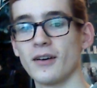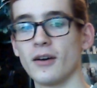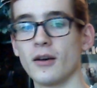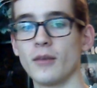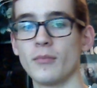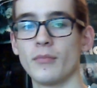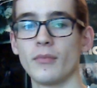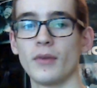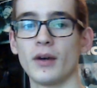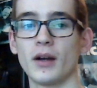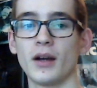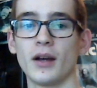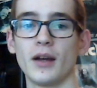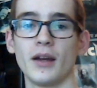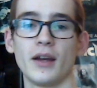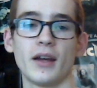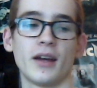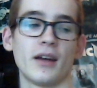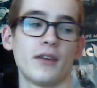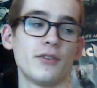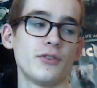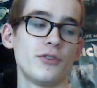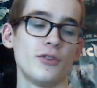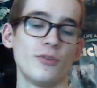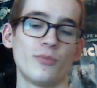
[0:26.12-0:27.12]
two projects
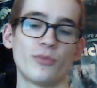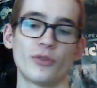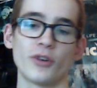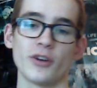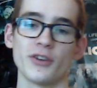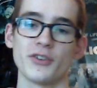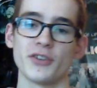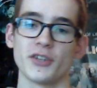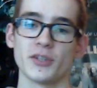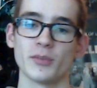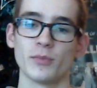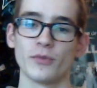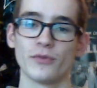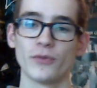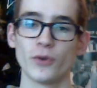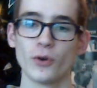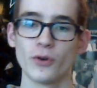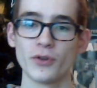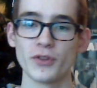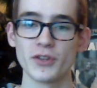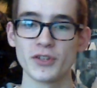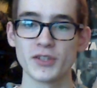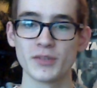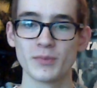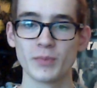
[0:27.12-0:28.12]
before this, but I didn't
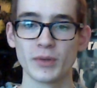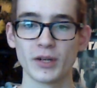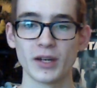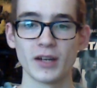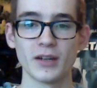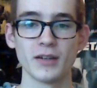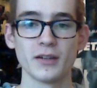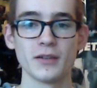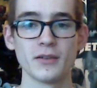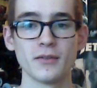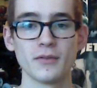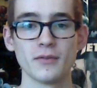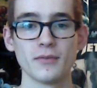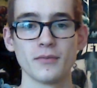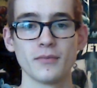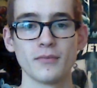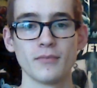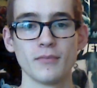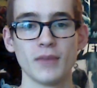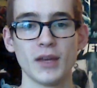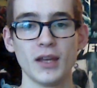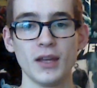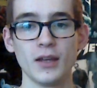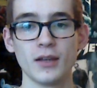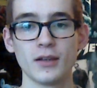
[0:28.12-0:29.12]
make a
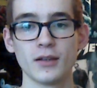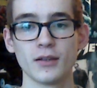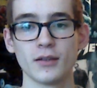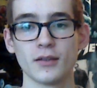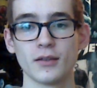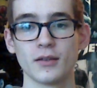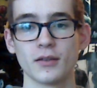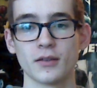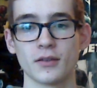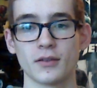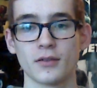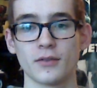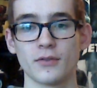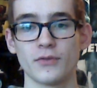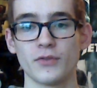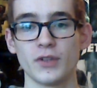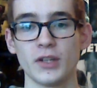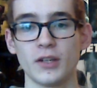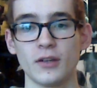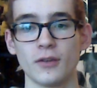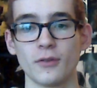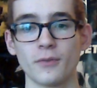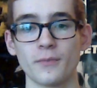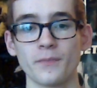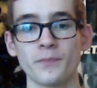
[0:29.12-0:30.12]
video.
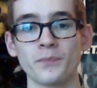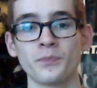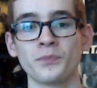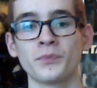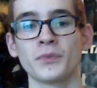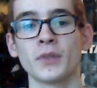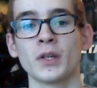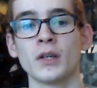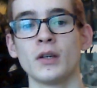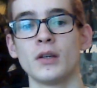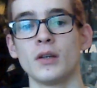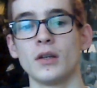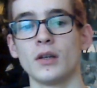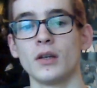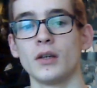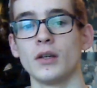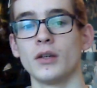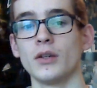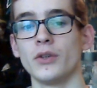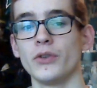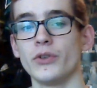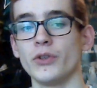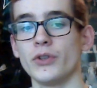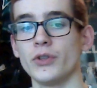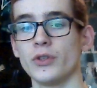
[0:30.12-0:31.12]
So
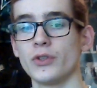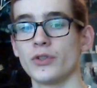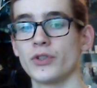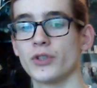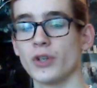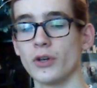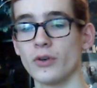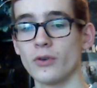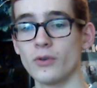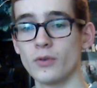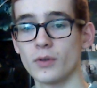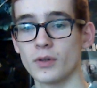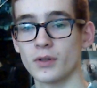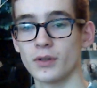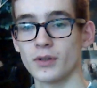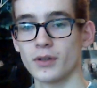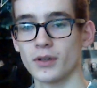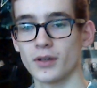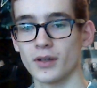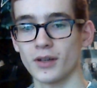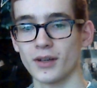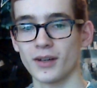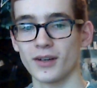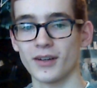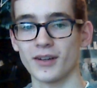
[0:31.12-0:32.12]
this
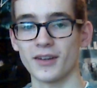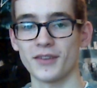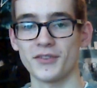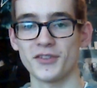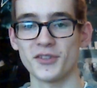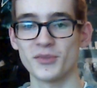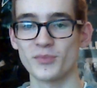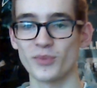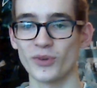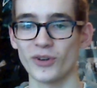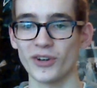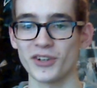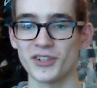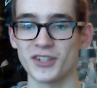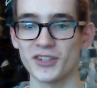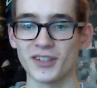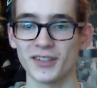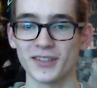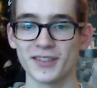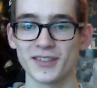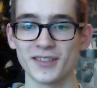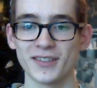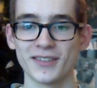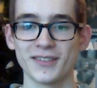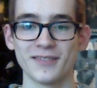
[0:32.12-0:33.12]
project,
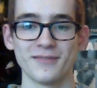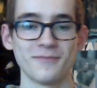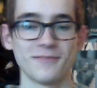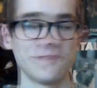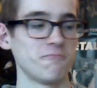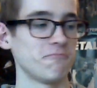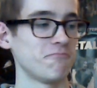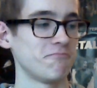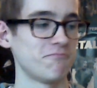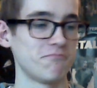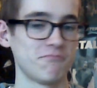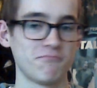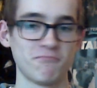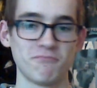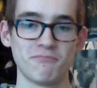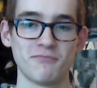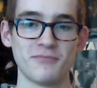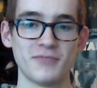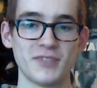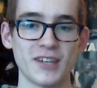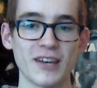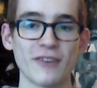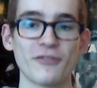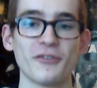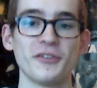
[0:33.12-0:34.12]
definitely best
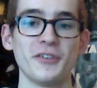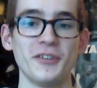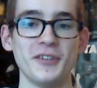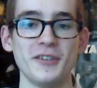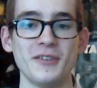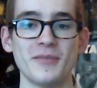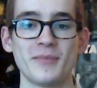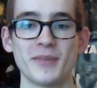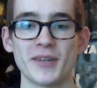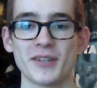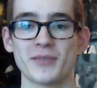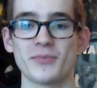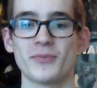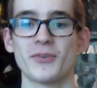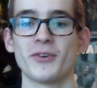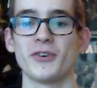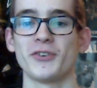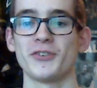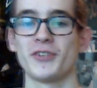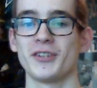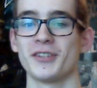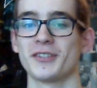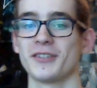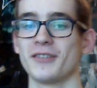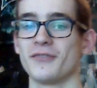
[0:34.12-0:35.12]
project I've done.
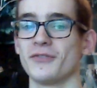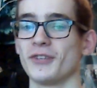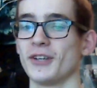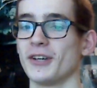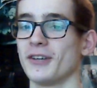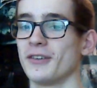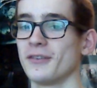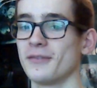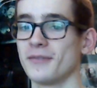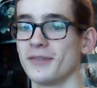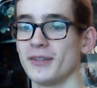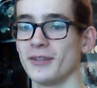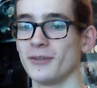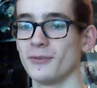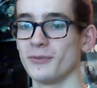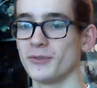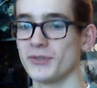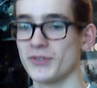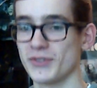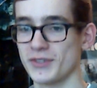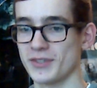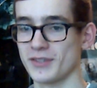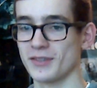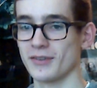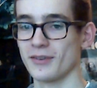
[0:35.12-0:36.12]
It was
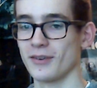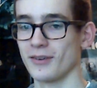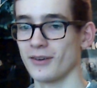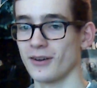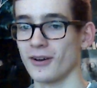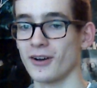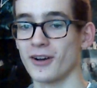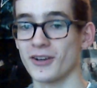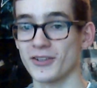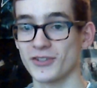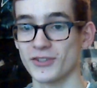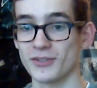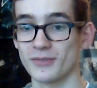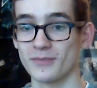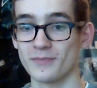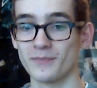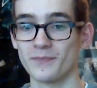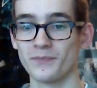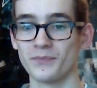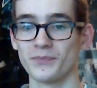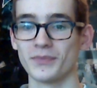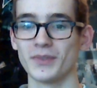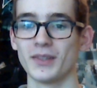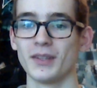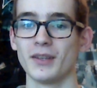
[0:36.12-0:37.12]
awesome. We
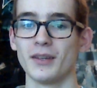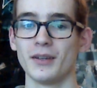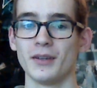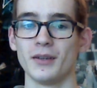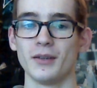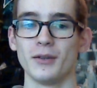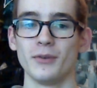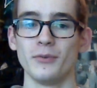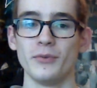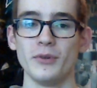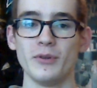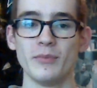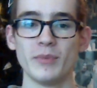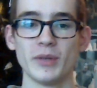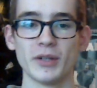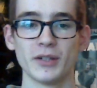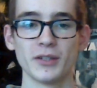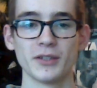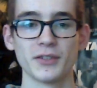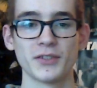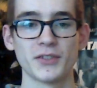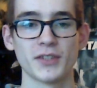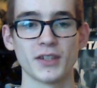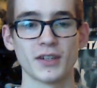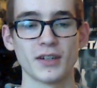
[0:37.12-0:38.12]
built
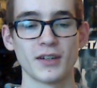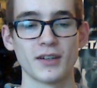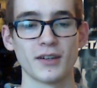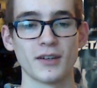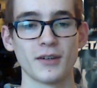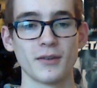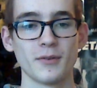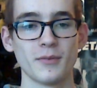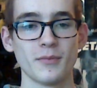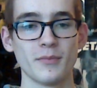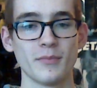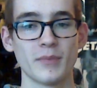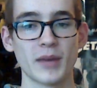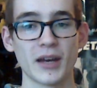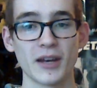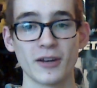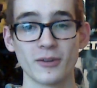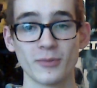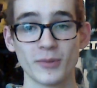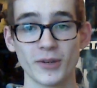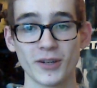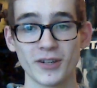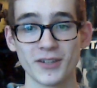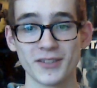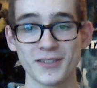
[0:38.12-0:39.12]
BattleBots out
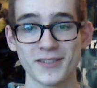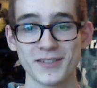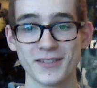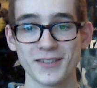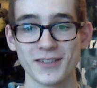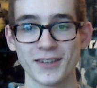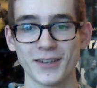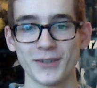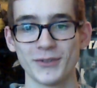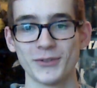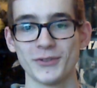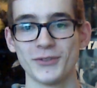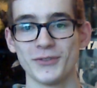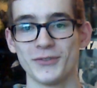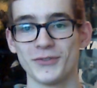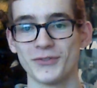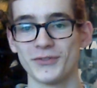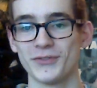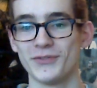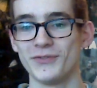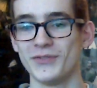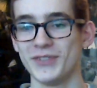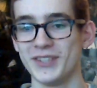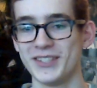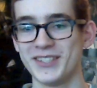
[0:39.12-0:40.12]
of VCR
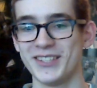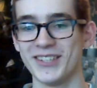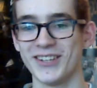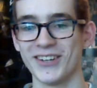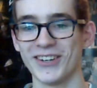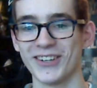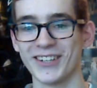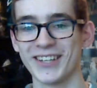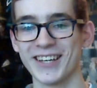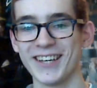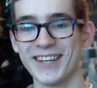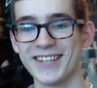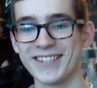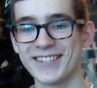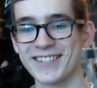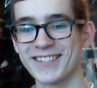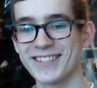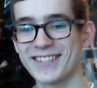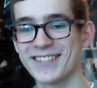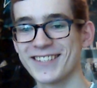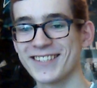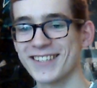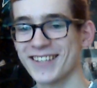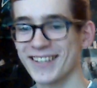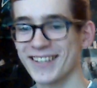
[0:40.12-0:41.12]
cases, and